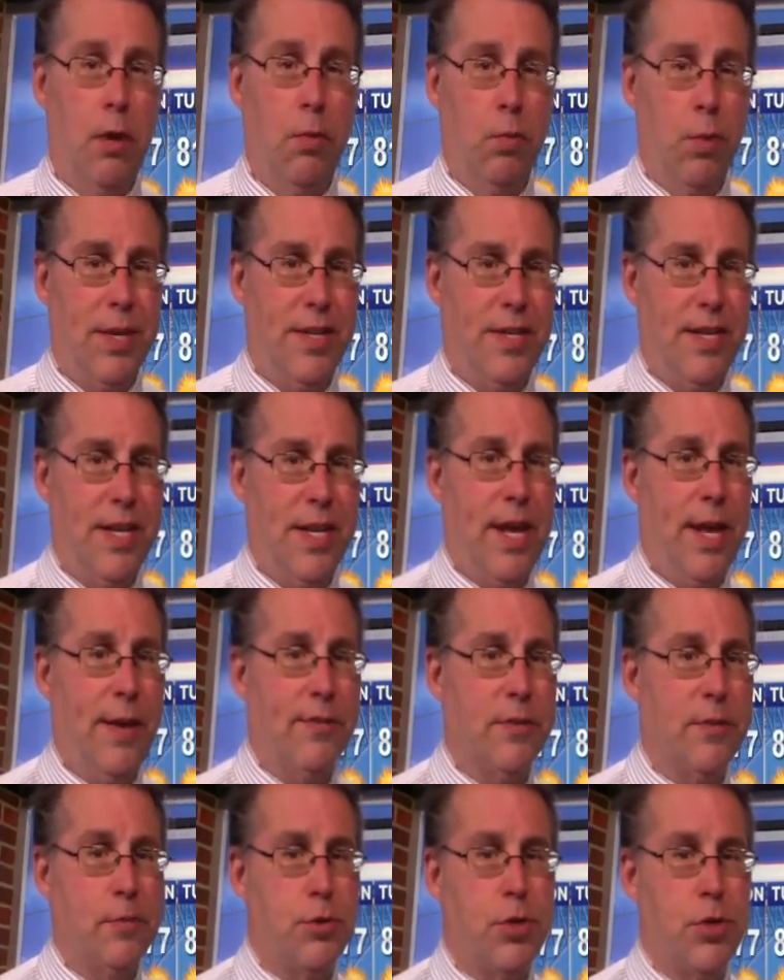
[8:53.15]
We did
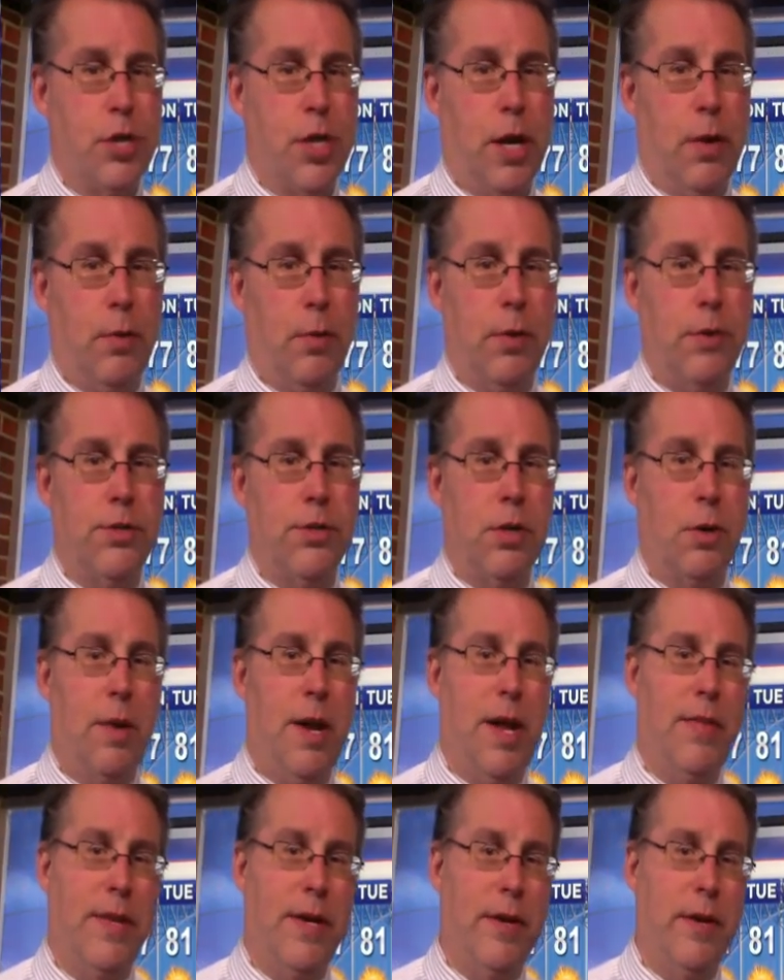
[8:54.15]
have some showers
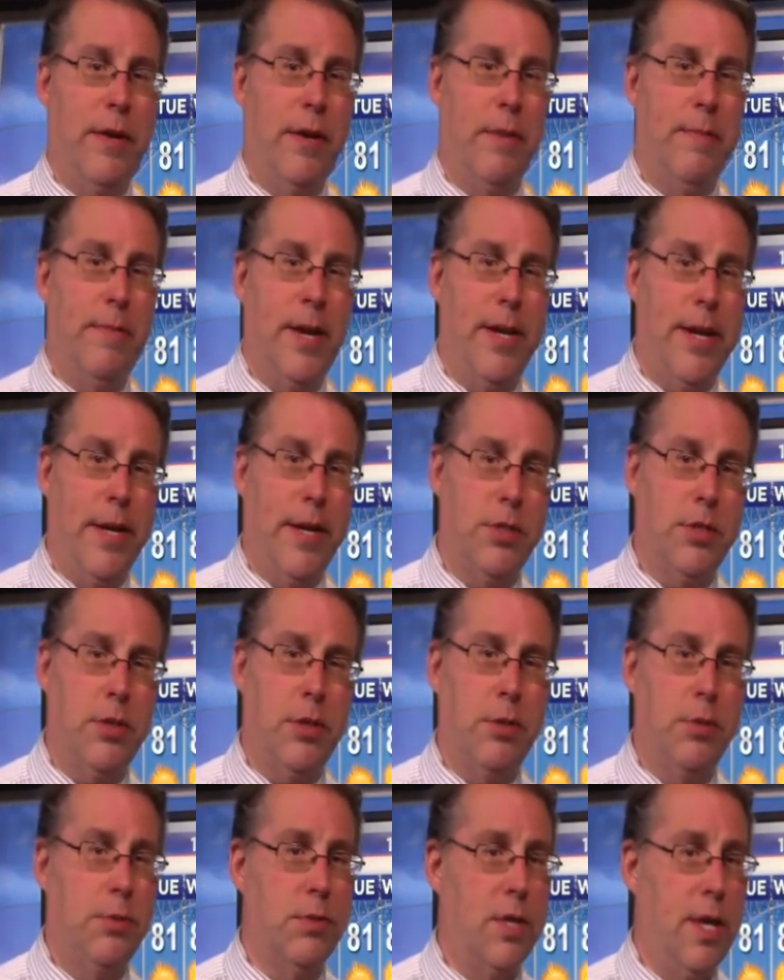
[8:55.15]
around the area by next
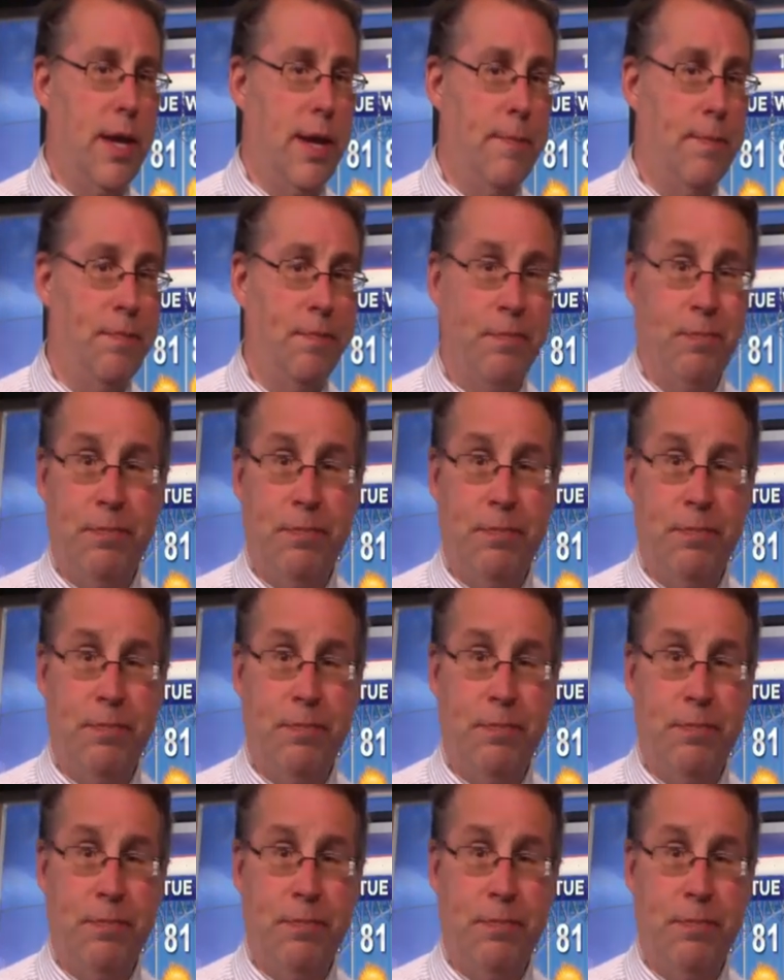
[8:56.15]
Tuesday.